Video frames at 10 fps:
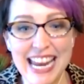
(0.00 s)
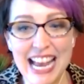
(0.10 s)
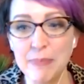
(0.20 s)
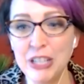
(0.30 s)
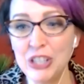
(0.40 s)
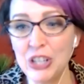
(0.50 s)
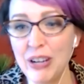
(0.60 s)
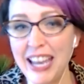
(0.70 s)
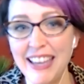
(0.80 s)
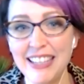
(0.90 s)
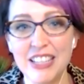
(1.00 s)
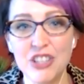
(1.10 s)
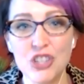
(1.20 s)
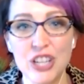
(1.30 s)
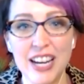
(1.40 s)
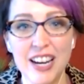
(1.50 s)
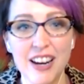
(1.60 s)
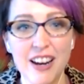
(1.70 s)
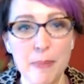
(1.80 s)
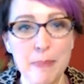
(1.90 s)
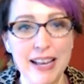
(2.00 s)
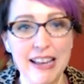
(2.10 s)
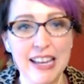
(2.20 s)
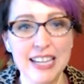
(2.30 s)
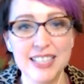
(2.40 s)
I'm going to go ahead and share my